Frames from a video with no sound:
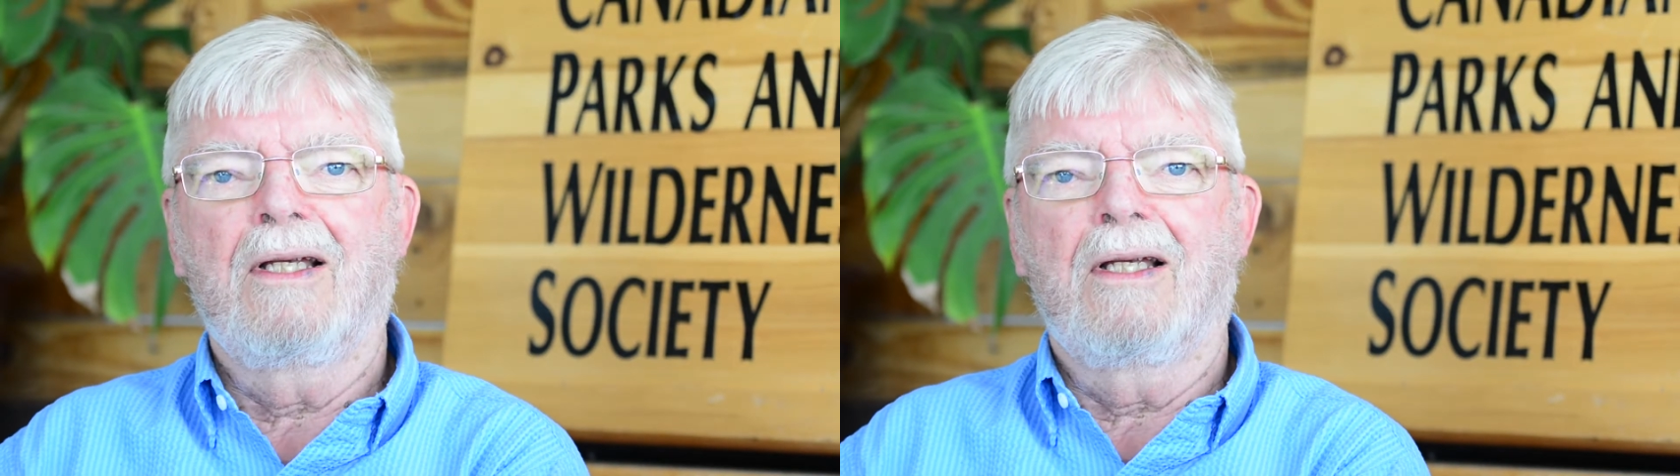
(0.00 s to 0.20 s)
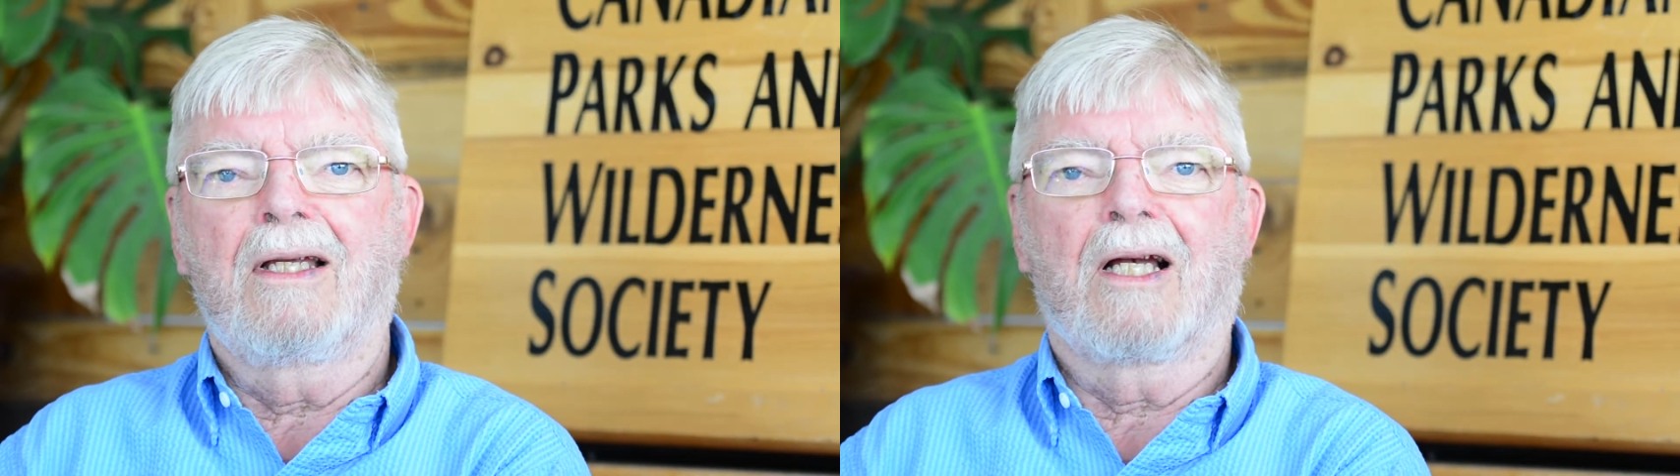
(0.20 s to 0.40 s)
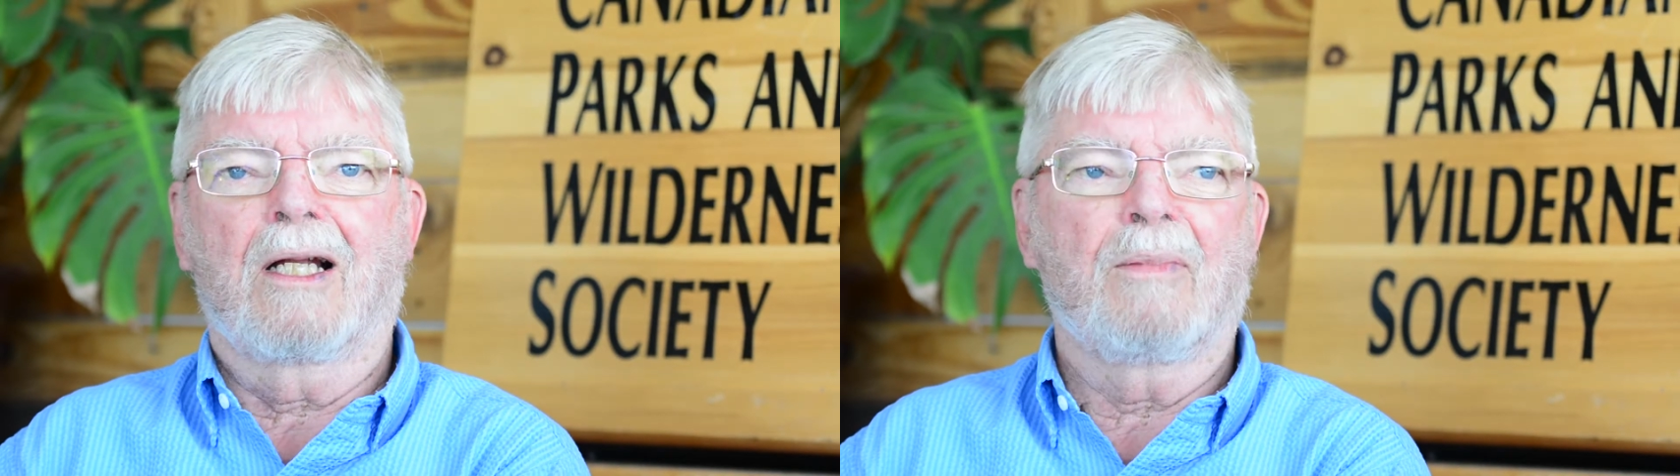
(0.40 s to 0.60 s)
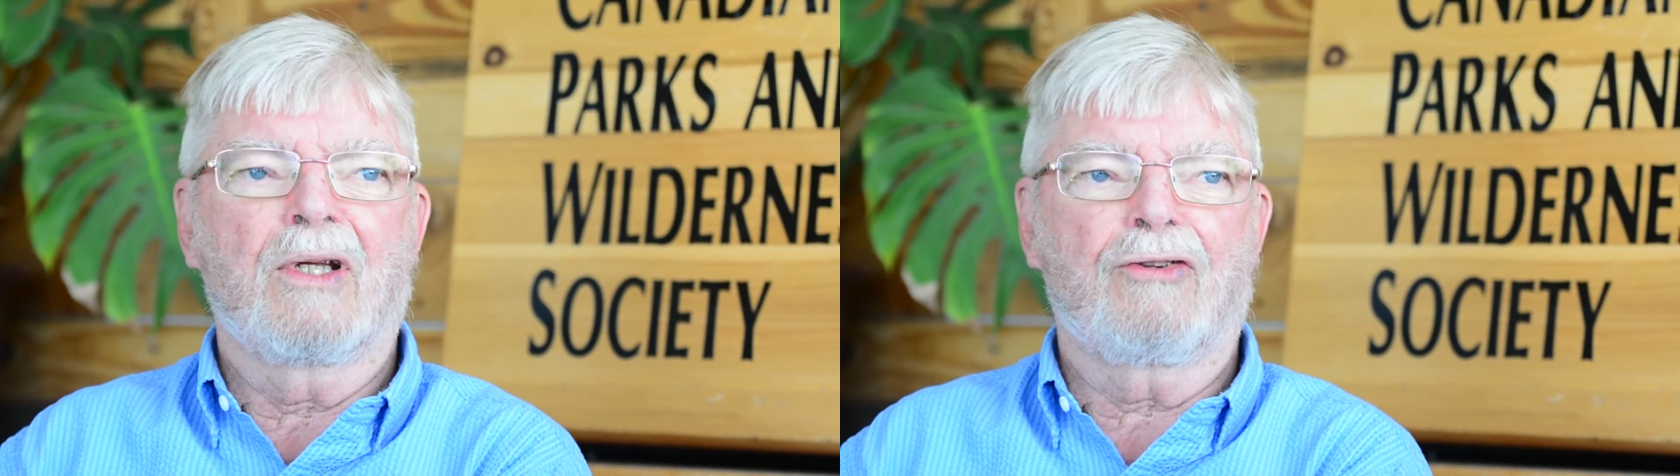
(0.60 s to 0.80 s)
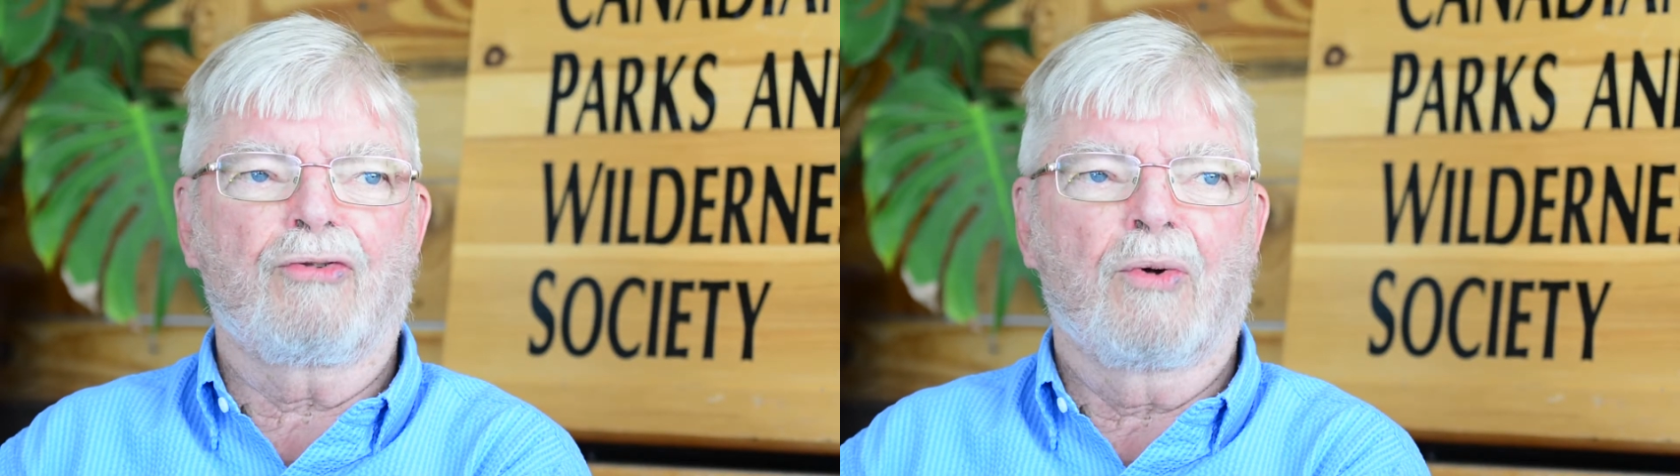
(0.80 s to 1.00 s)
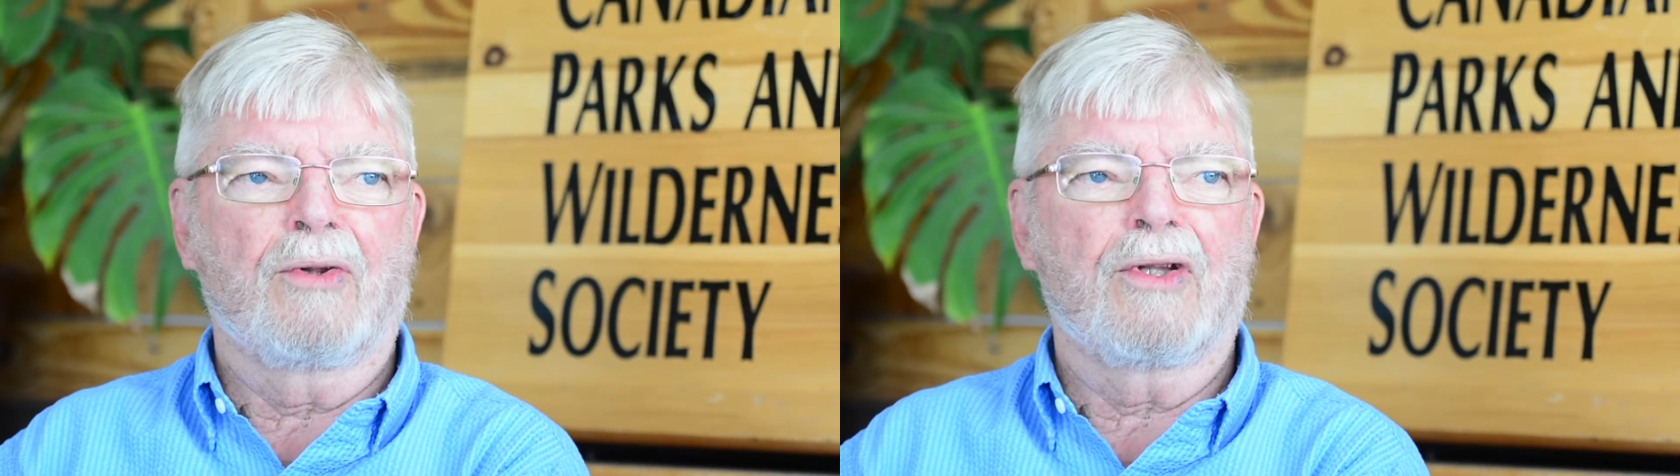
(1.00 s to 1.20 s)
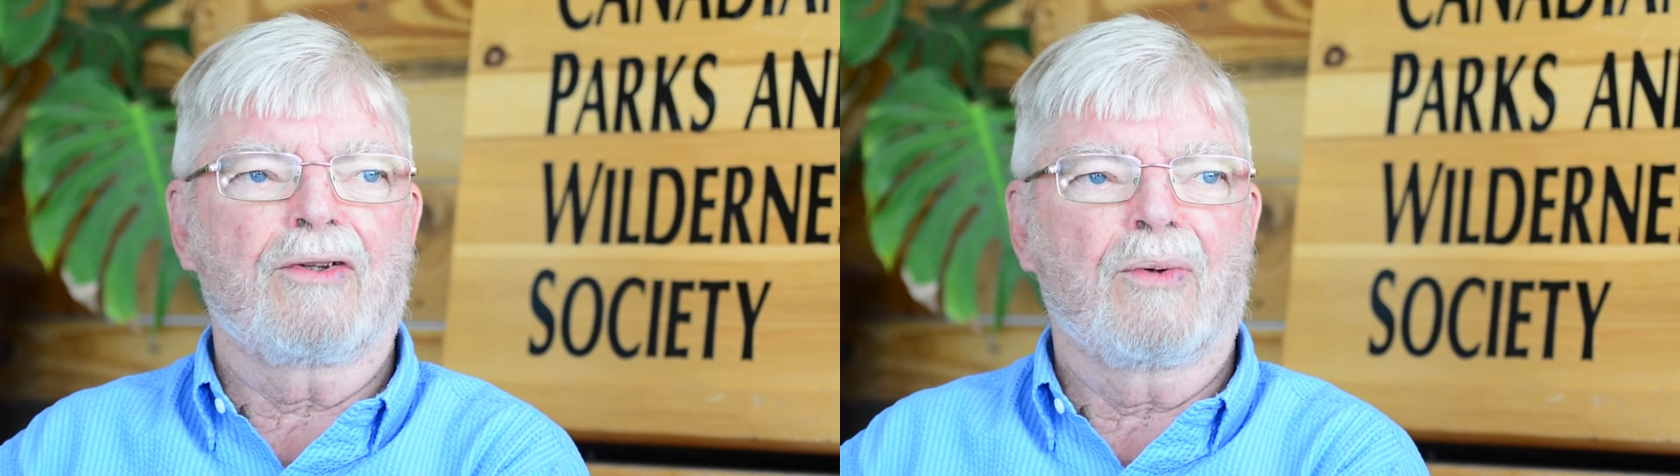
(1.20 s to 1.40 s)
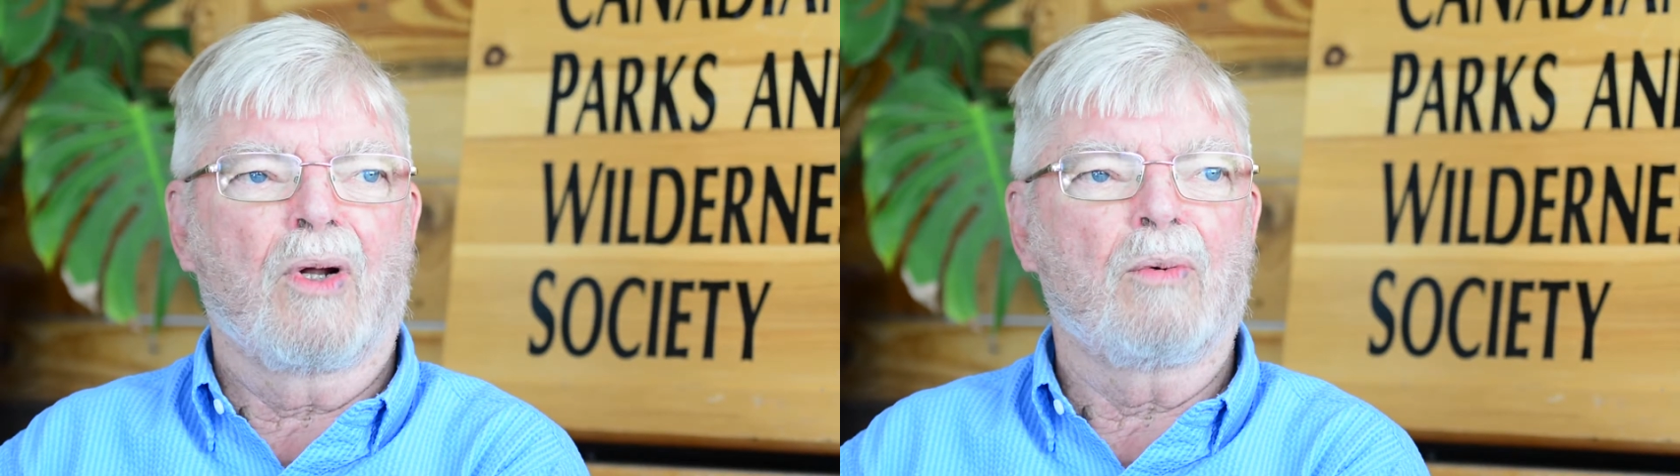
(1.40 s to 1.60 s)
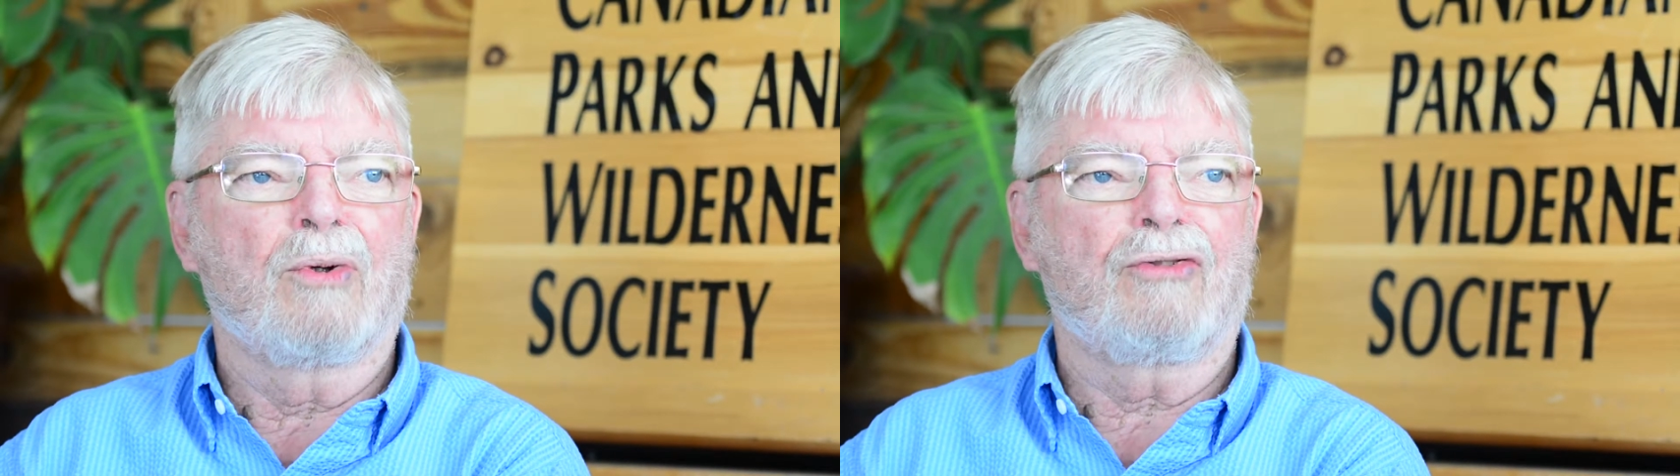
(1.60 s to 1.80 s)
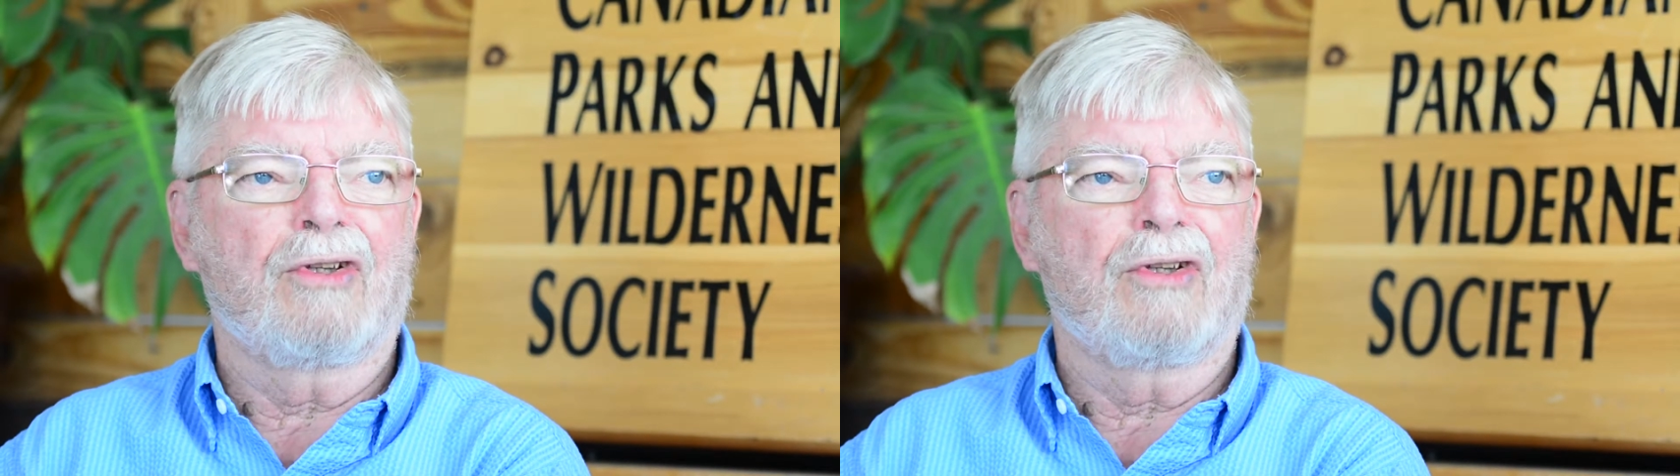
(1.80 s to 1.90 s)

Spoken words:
you got to make sure that they're always